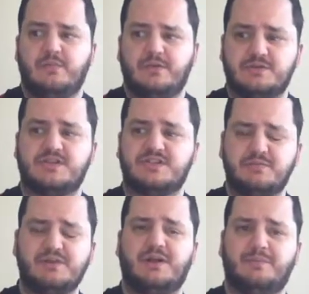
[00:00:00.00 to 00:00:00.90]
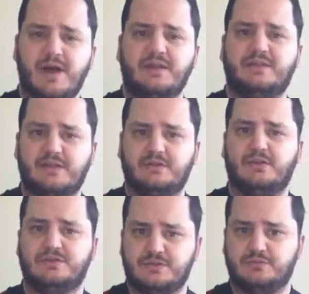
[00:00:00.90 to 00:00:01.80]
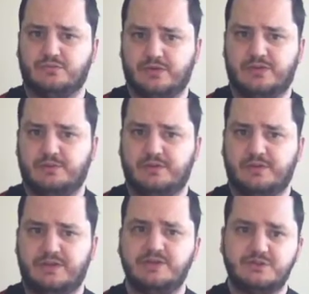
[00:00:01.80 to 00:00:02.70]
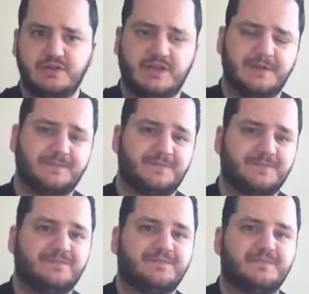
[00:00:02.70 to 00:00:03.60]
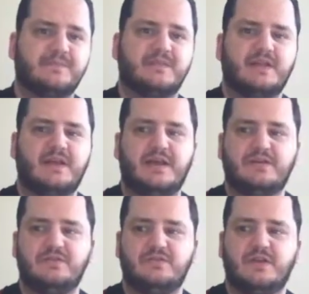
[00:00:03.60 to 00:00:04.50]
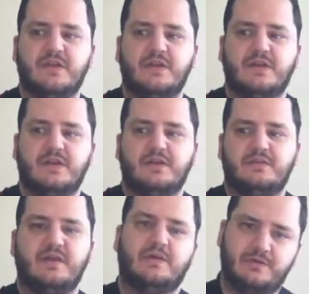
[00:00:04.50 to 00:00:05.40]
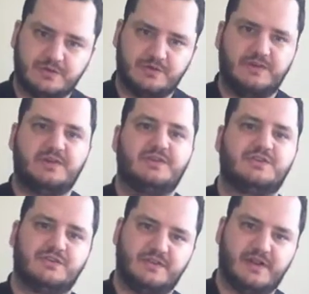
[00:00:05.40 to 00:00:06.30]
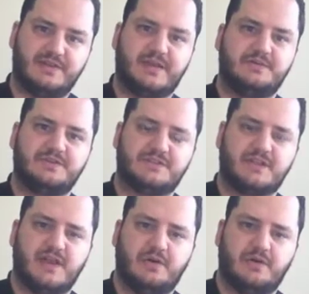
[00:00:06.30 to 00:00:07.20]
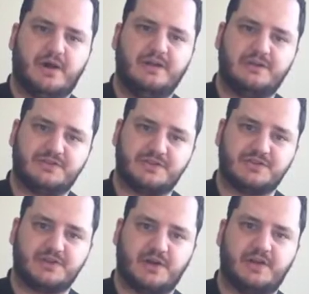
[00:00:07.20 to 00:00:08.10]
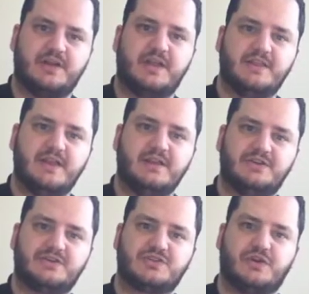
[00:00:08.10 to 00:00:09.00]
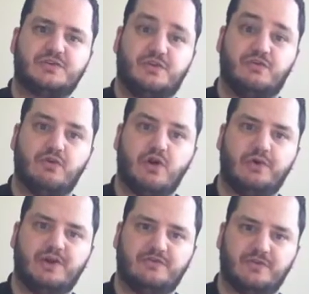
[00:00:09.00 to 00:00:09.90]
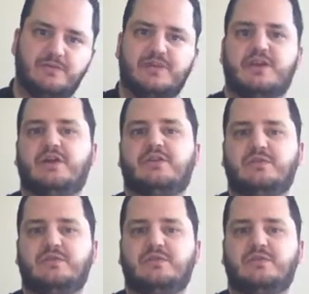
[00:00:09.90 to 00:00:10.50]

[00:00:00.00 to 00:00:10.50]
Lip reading: But there's just something about it that looked really intriguing, and those were the initial. That was how I initially started, and then it just starts growing from there.